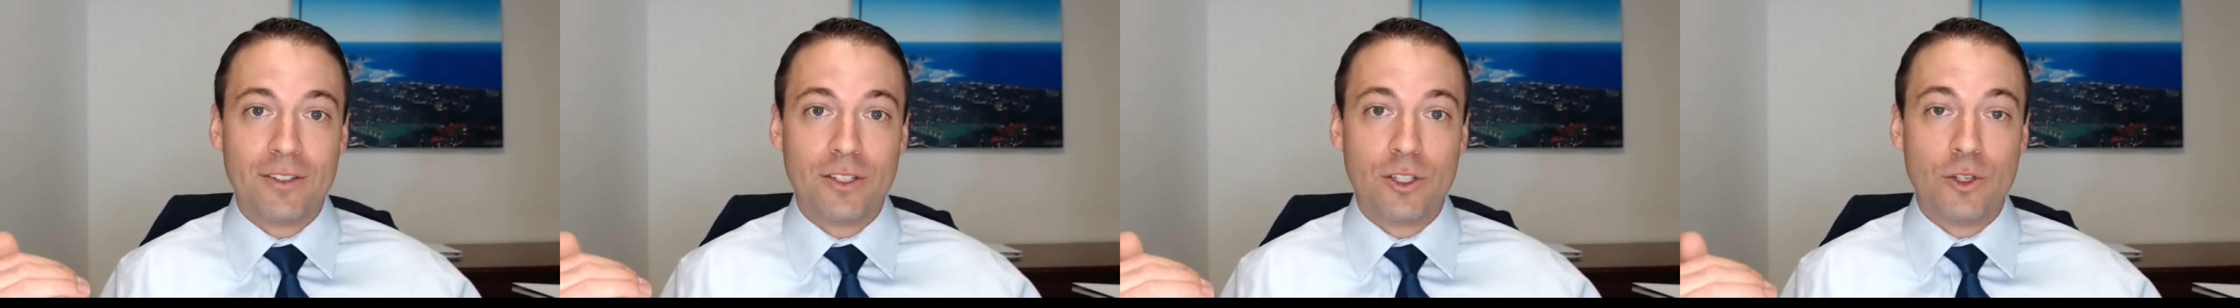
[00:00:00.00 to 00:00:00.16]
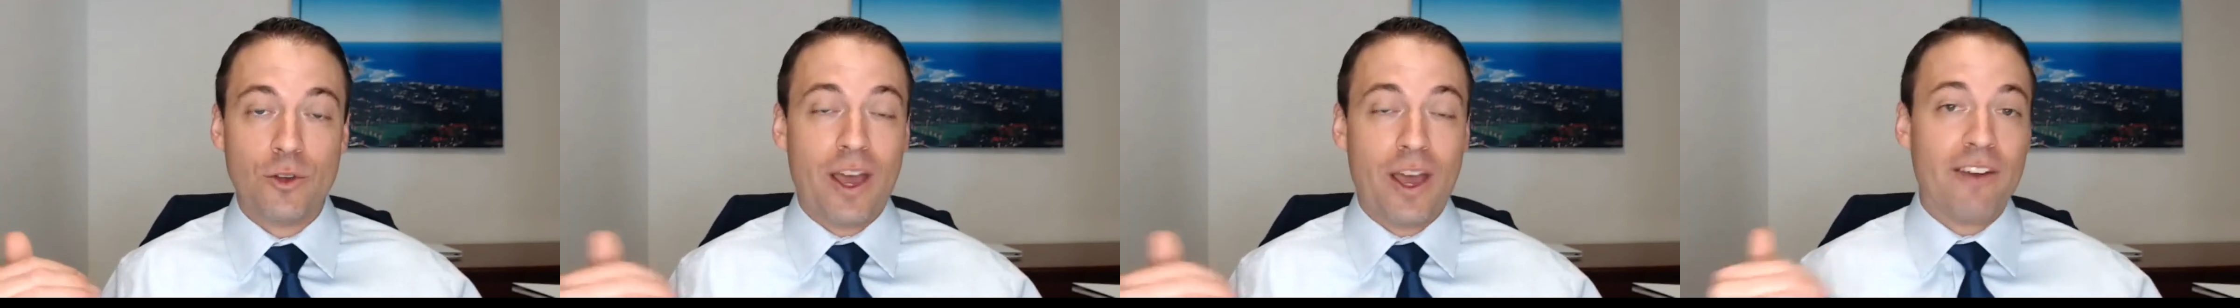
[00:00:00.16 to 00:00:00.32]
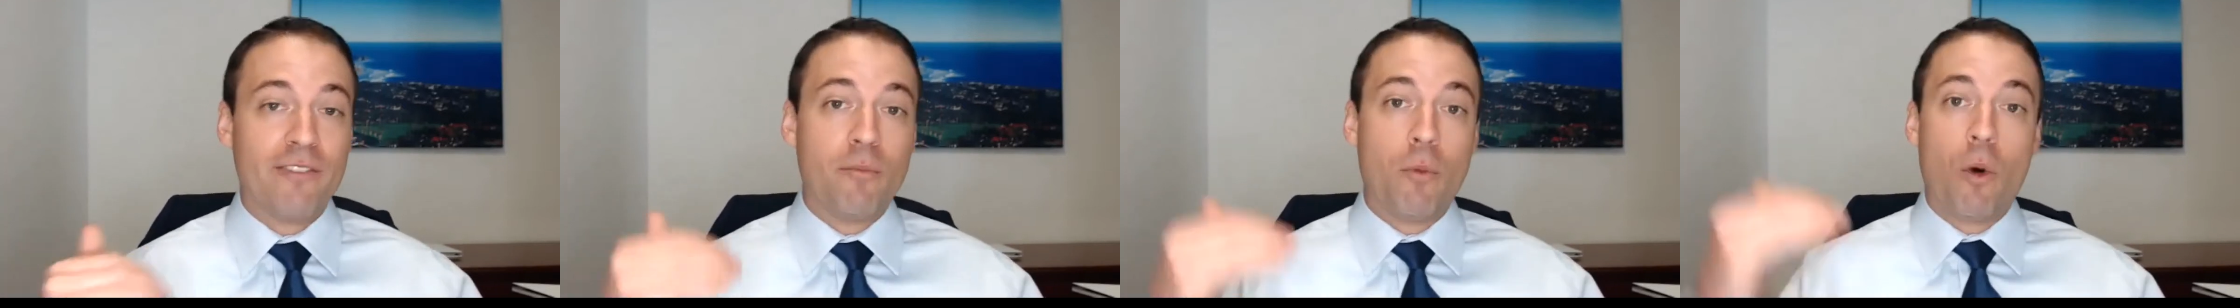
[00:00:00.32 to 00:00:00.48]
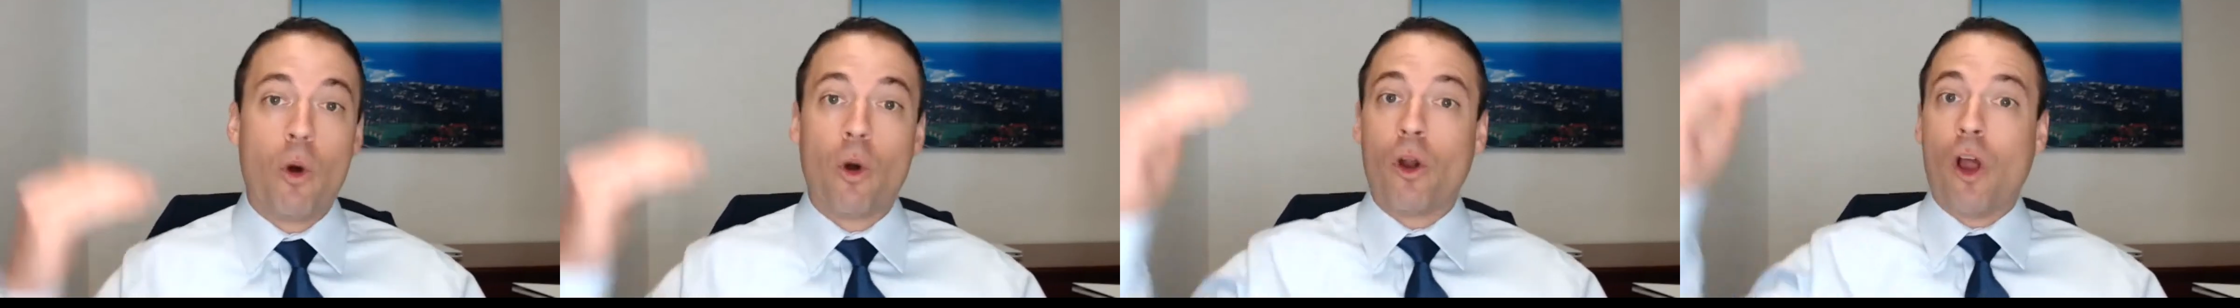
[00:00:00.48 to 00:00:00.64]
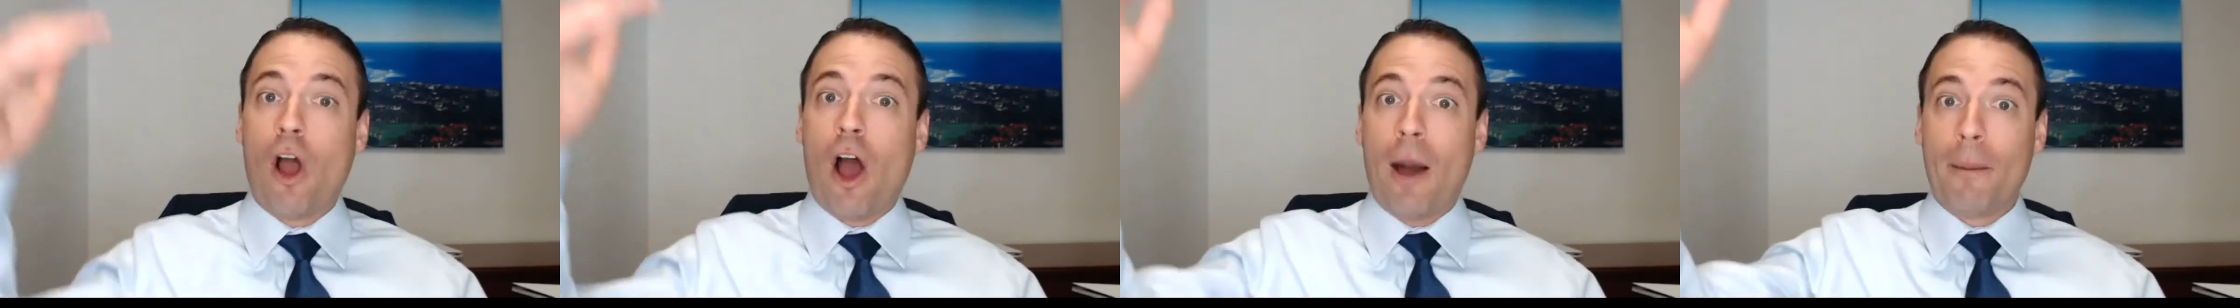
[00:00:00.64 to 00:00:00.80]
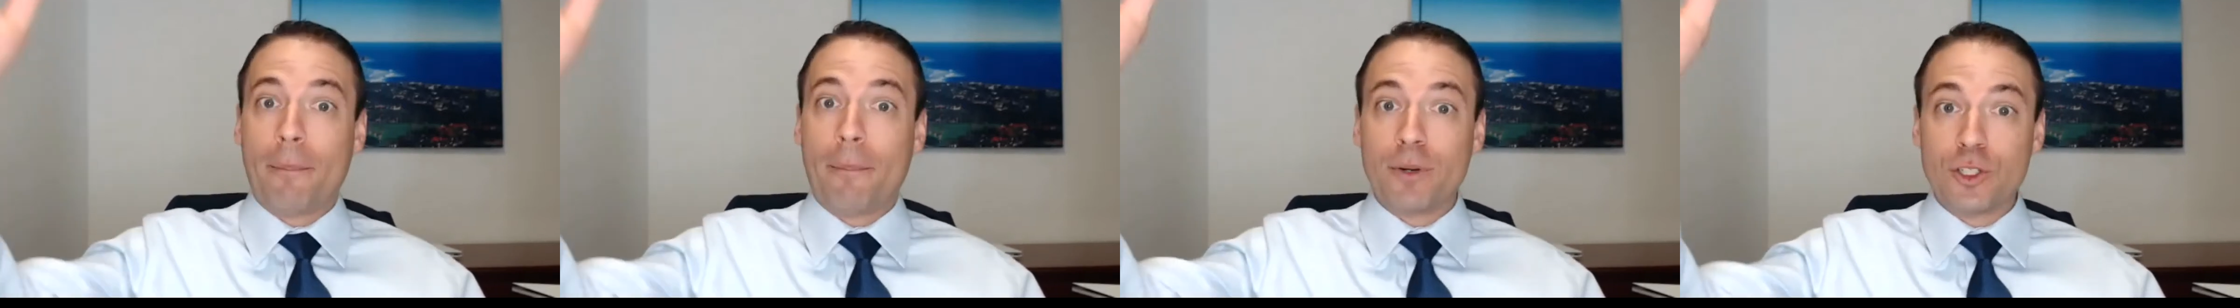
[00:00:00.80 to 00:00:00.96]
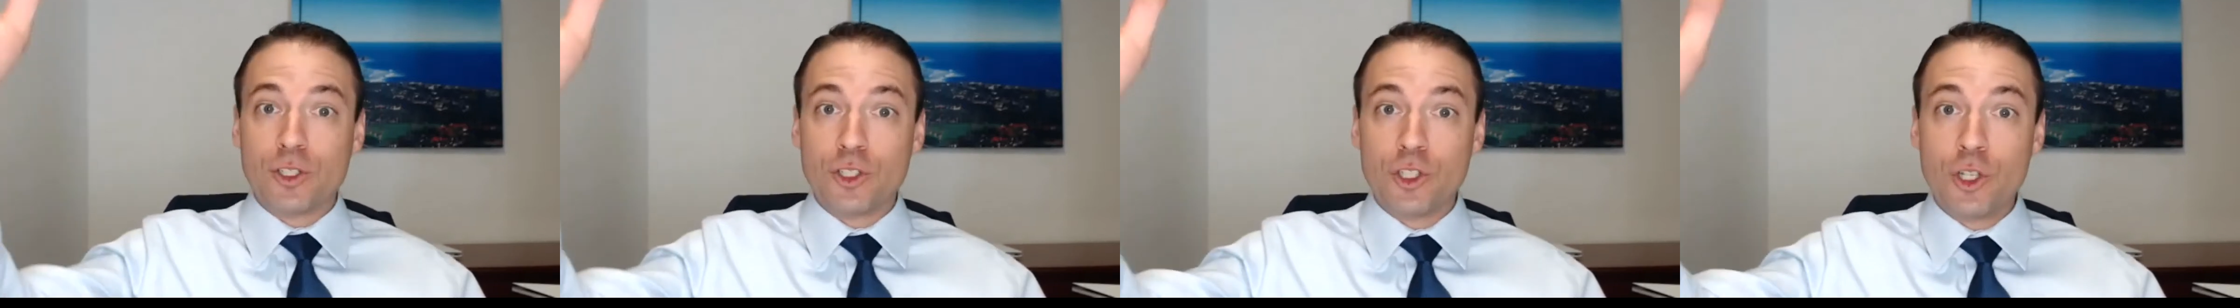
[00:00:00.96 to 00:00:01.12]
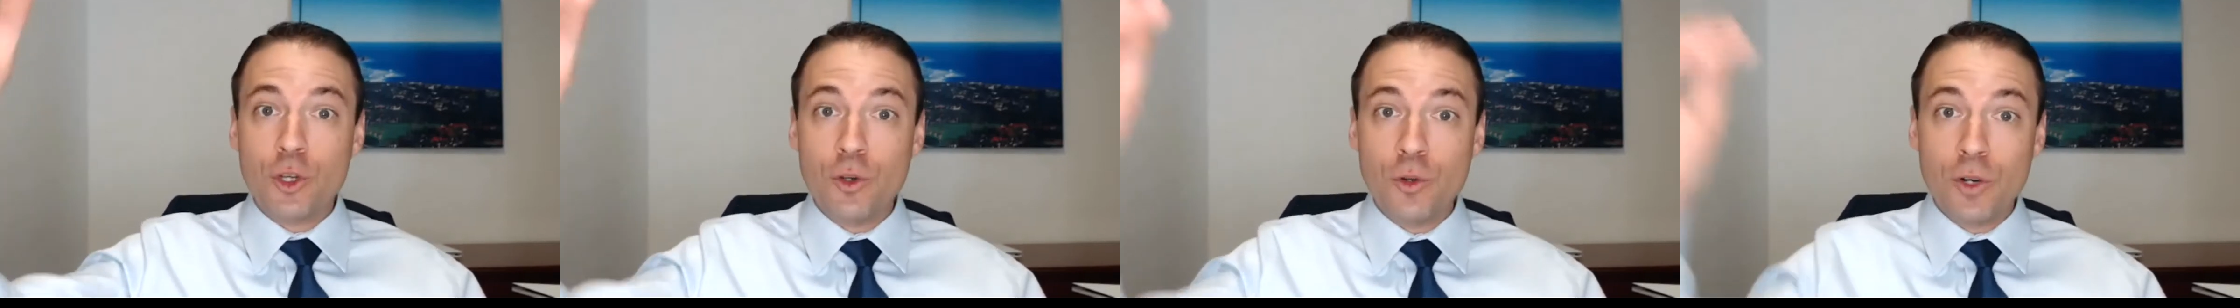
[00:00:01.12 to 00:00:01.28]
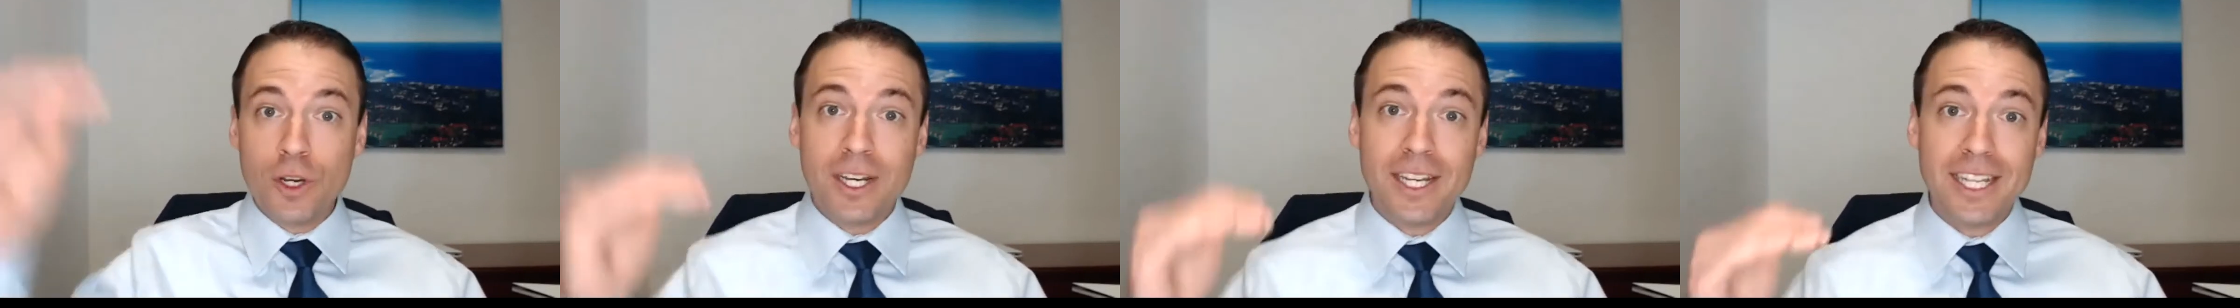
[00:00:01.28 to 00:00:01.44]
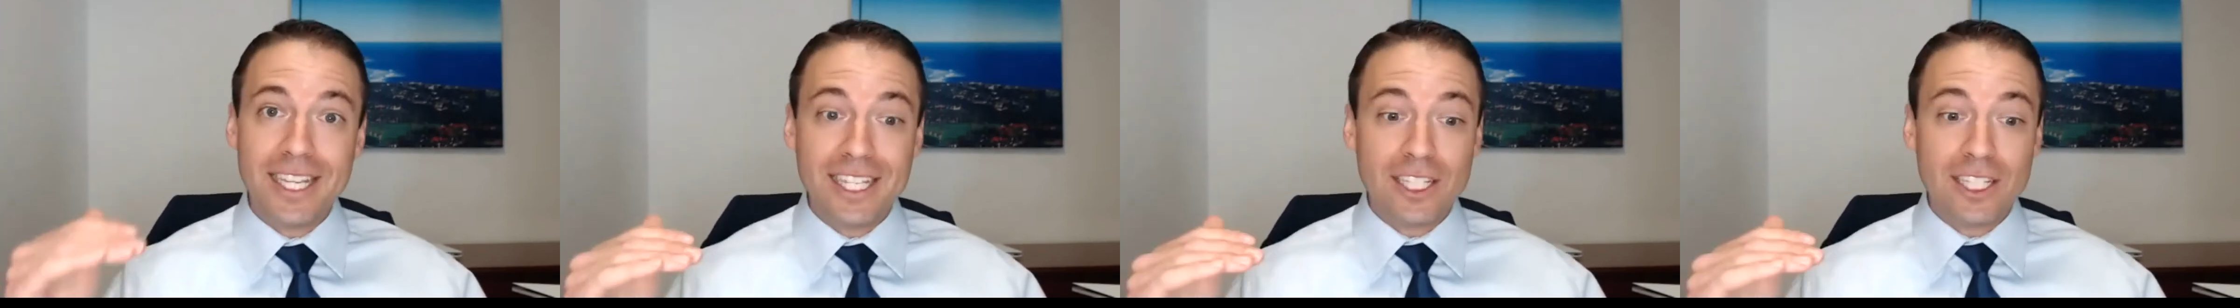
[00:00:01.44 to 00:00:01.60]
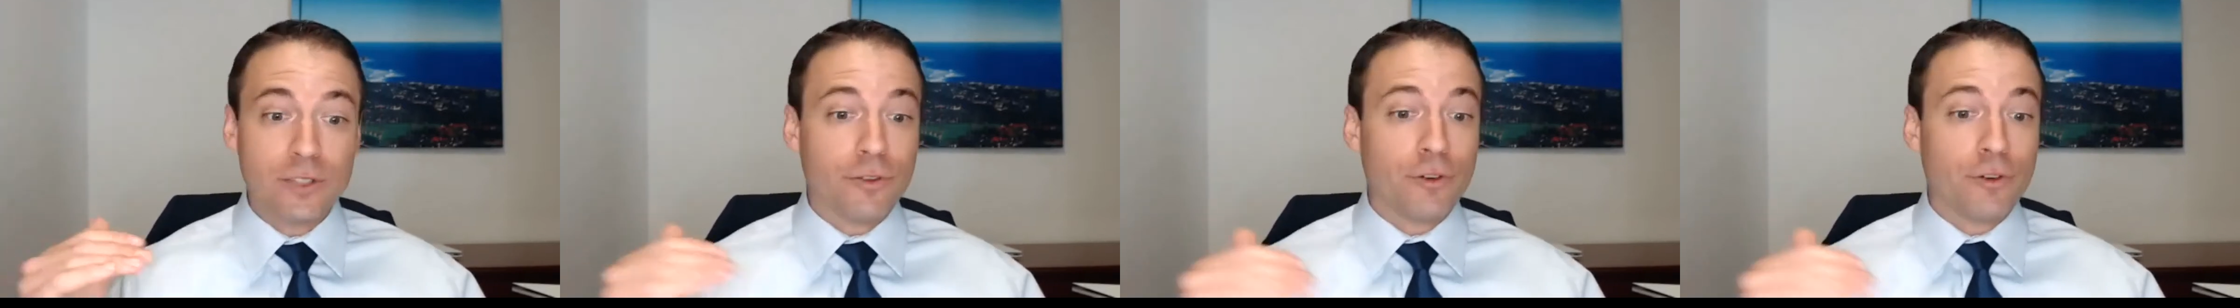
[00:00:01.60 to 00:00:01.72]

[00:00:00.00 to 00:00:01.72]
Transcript: You have more opportunities